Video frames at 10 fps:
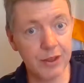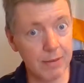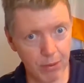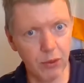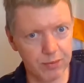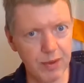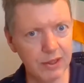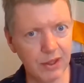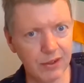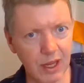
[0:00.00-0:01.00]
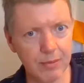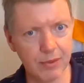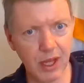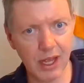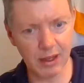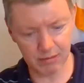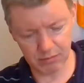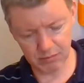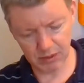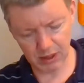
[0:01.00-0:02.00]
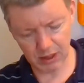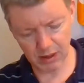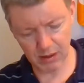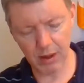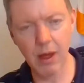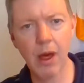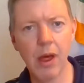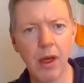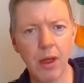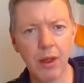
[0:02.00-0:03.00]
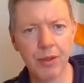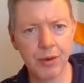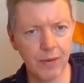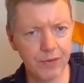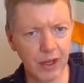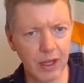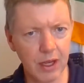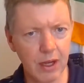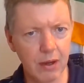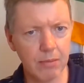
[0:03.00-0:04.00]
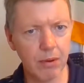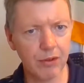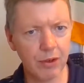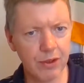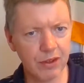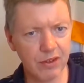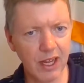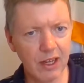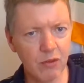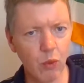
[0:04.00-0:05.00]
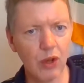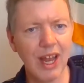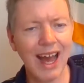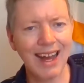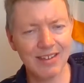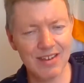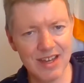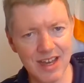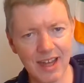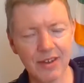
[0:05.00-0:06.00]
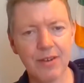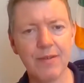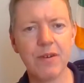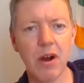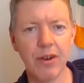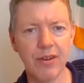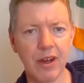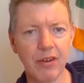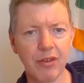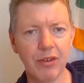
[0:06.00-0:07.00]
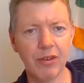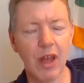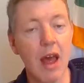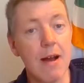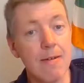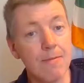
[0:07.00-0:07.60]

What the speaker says: They both mean the same thing, thrifty, but the second one has negative connotations.